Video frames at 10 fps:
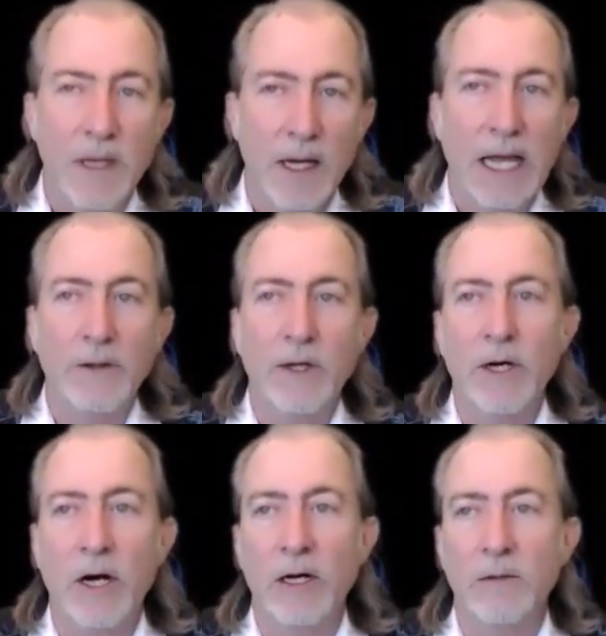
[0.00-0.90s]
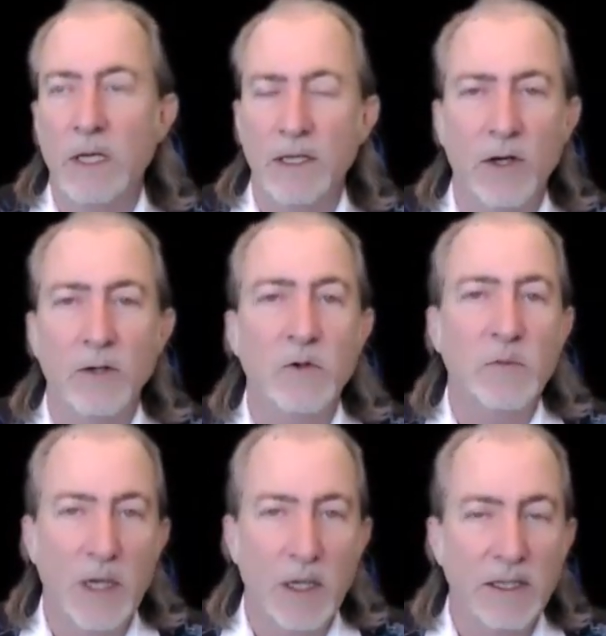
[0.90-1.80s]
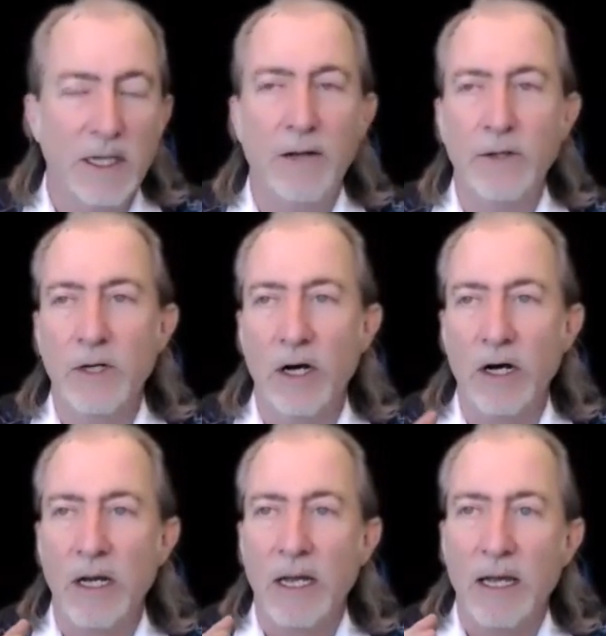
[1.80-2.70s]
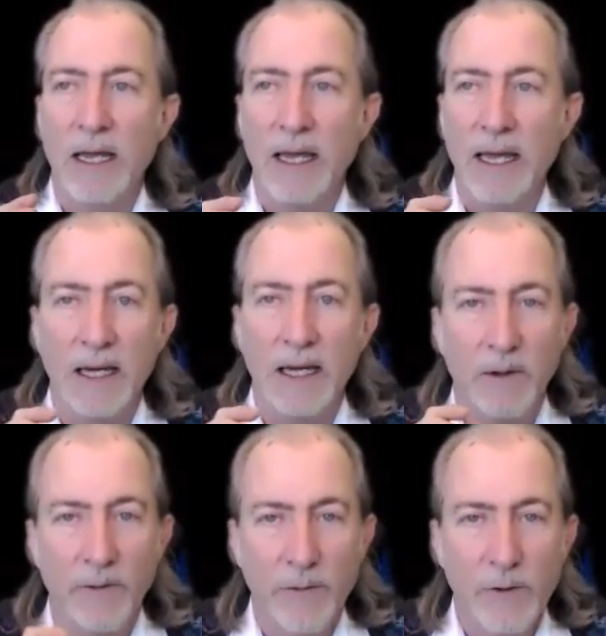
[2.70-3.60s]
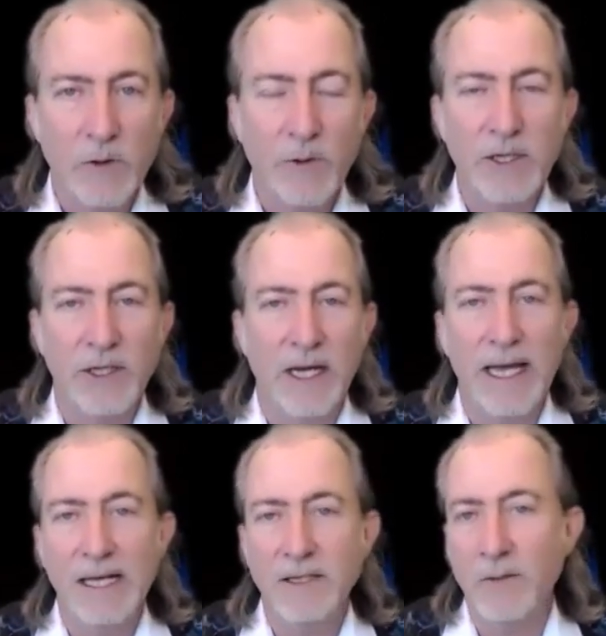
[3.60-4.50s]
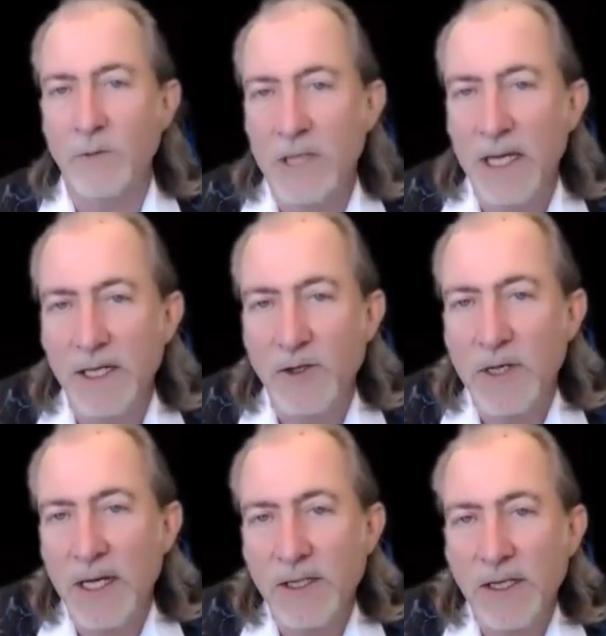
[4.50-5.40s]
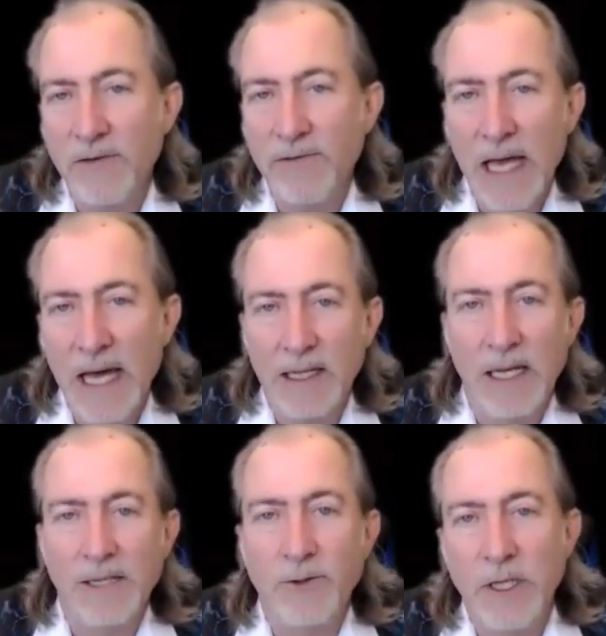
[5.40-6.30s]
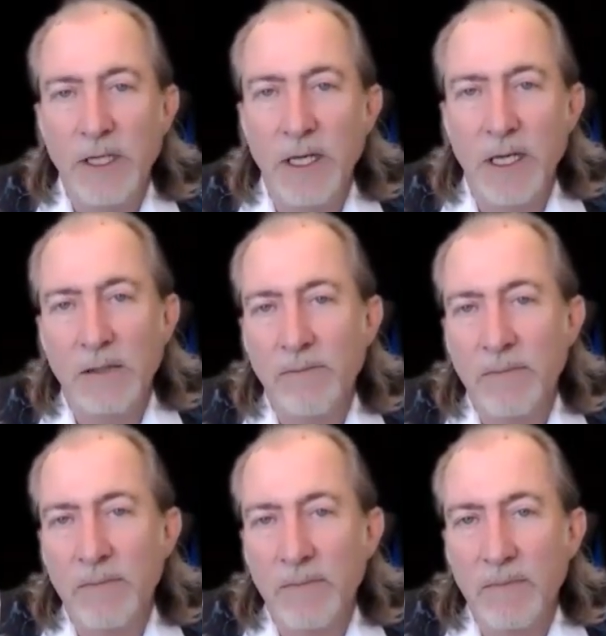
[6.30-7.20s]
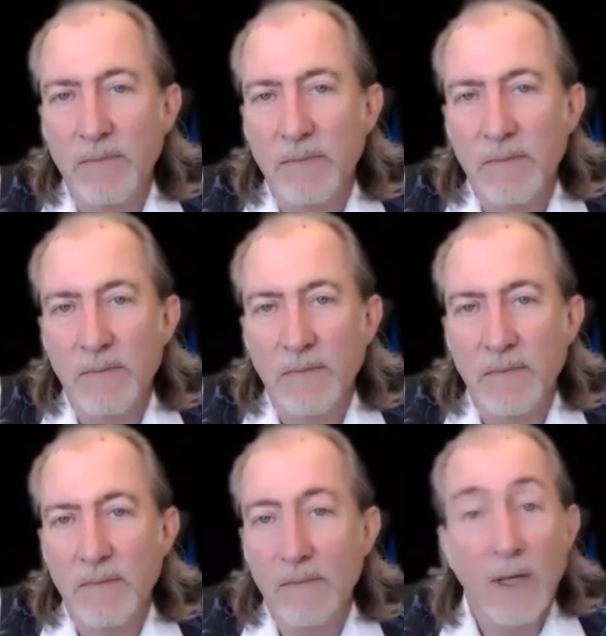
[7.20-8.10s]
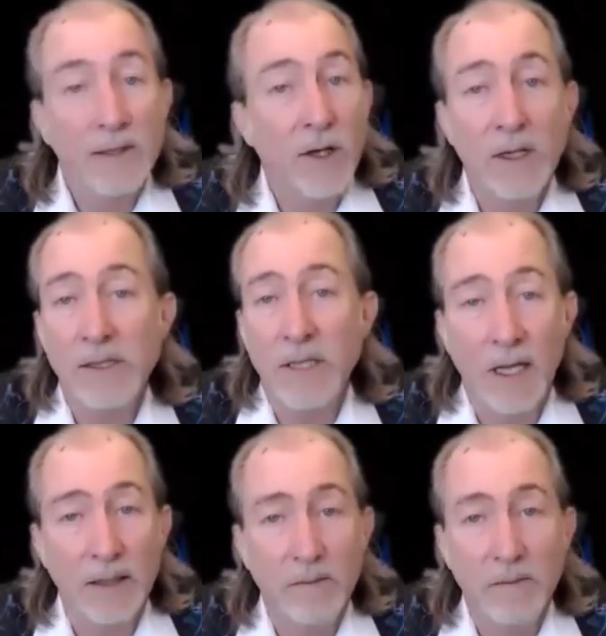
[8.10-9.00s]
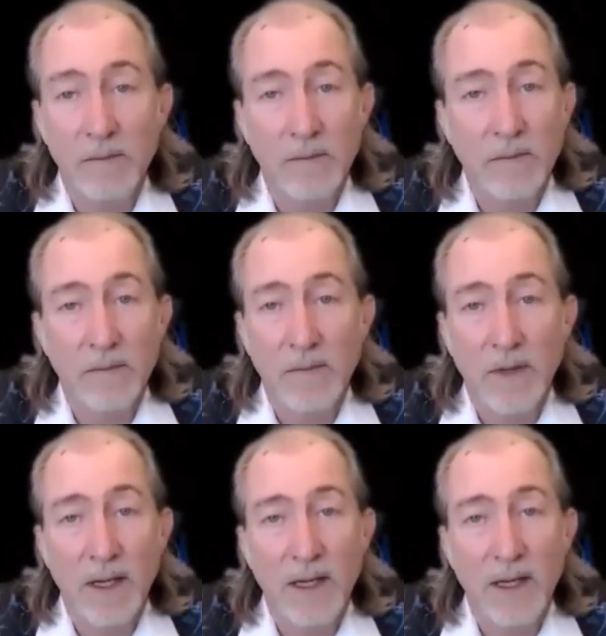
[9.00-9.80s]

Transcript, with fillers: got out in the car. I talked to his parents, got out in the car. And the first question I asked him was, hey, did you catch any flack last weekend? That's all I said. Yeah.